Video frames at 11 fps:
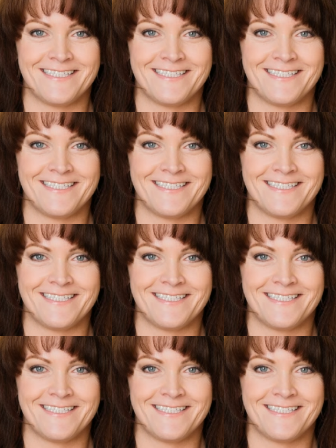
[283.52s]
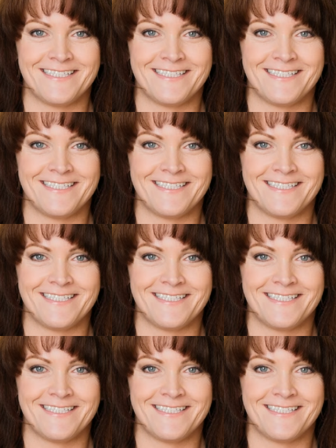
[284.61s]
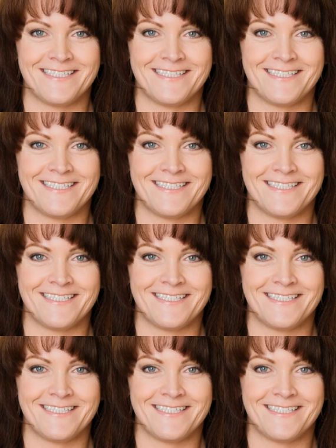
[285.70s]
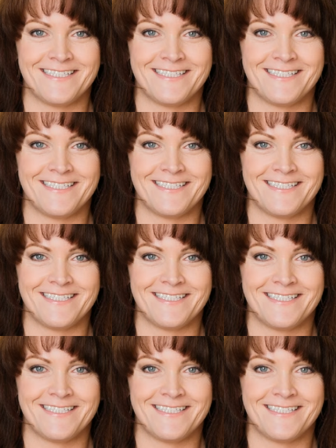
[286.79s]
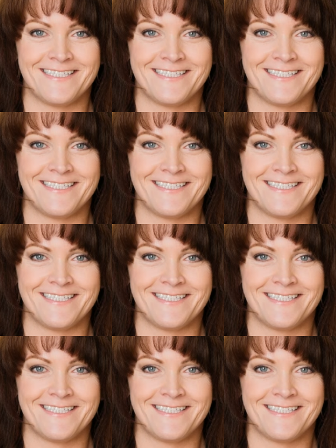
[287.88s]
[no speech]